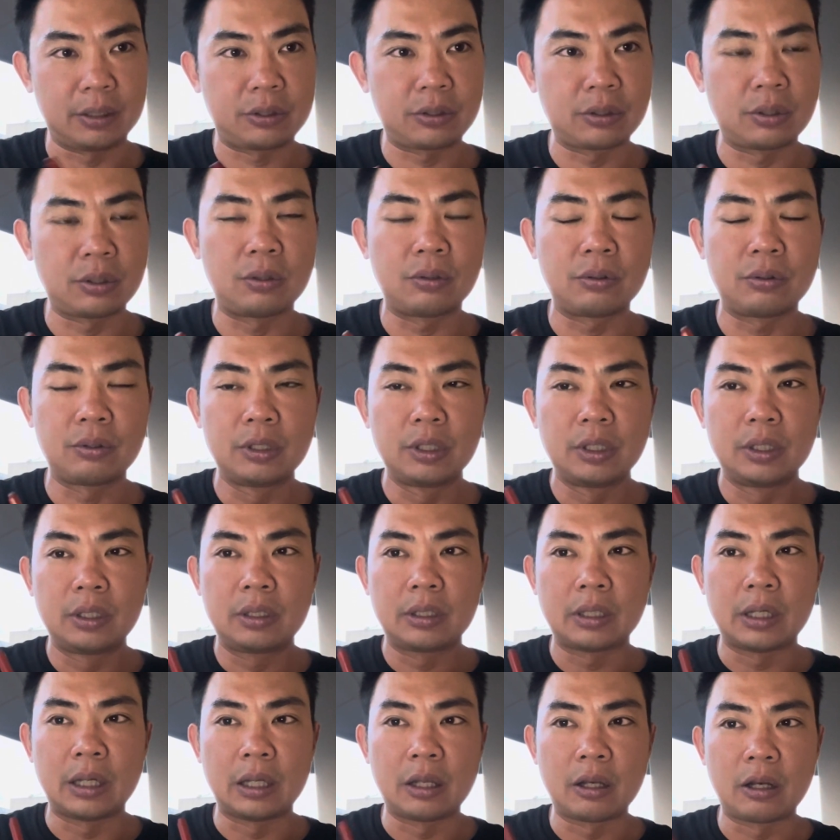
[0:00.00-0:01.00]
So
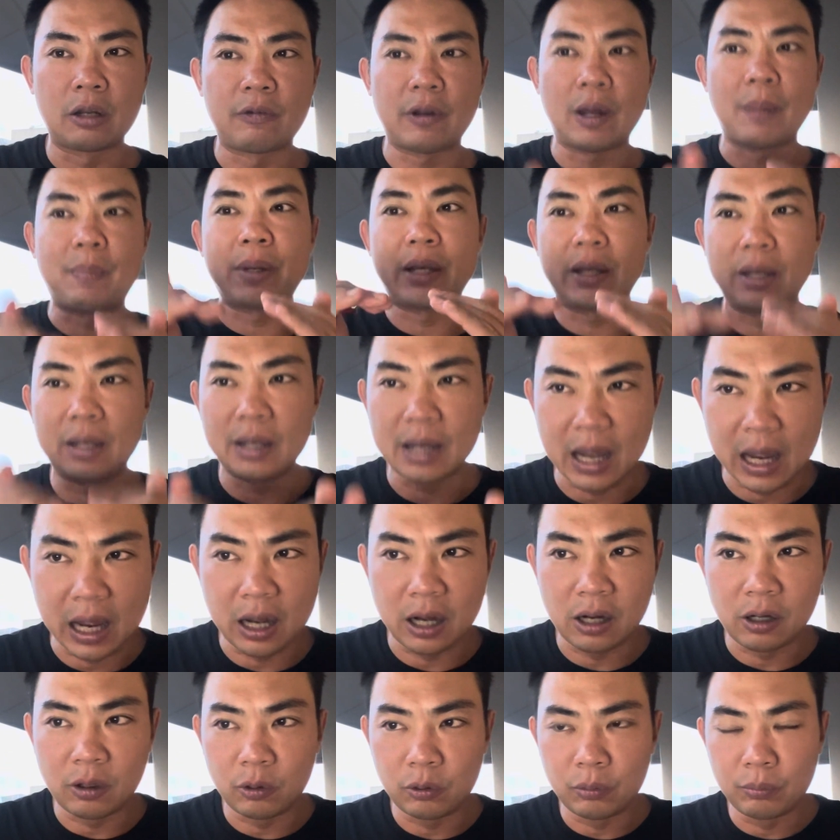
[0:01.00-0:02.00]
a lot of up and
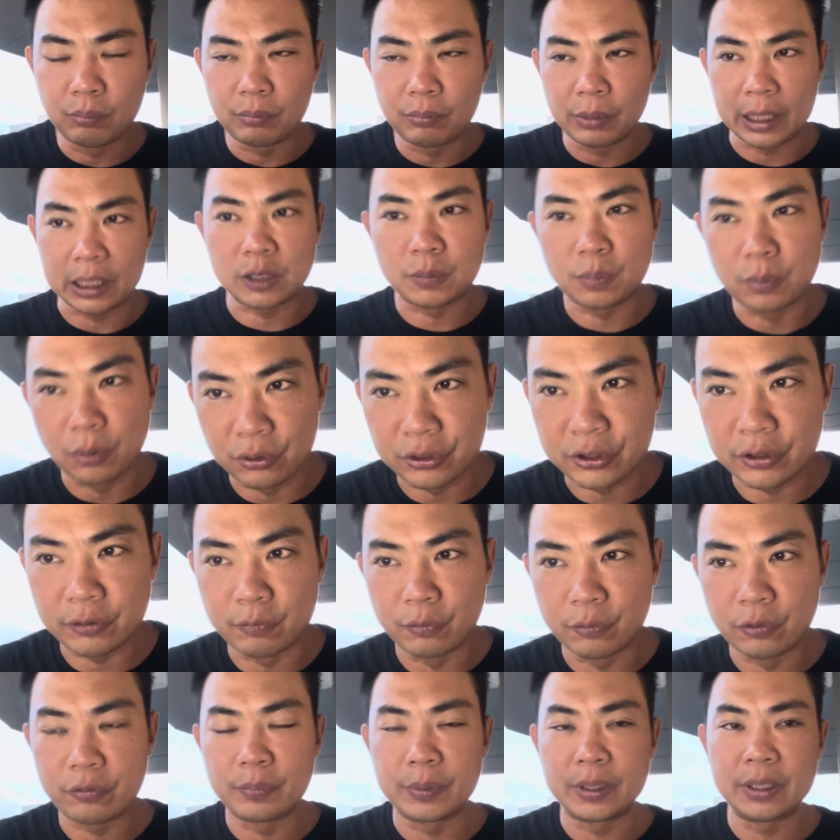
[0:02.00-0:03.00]
down, explosive
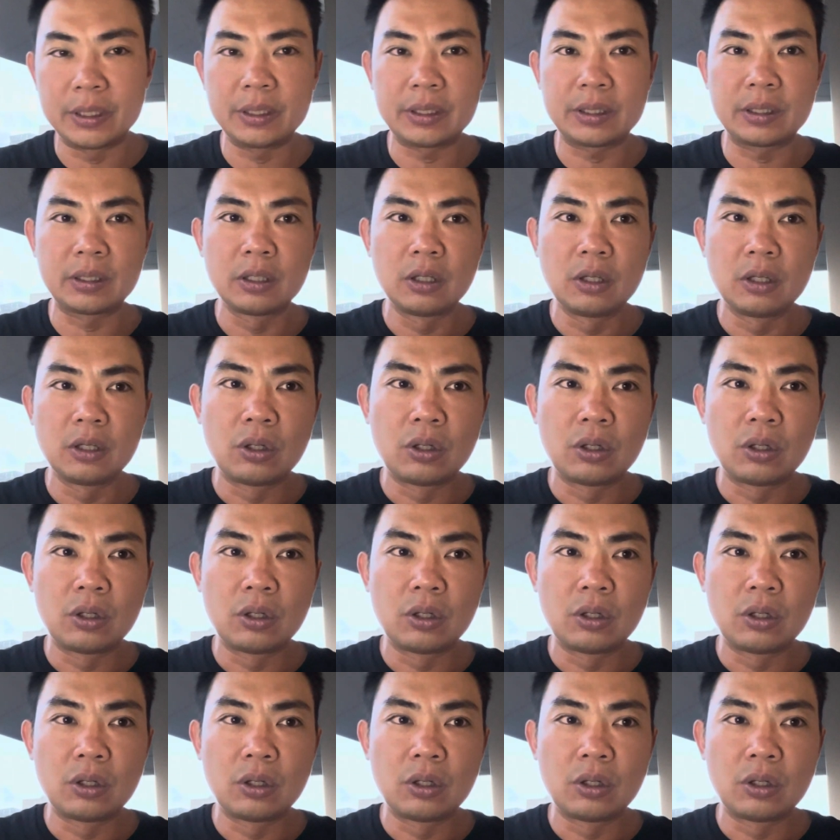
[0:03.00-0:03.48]
movements.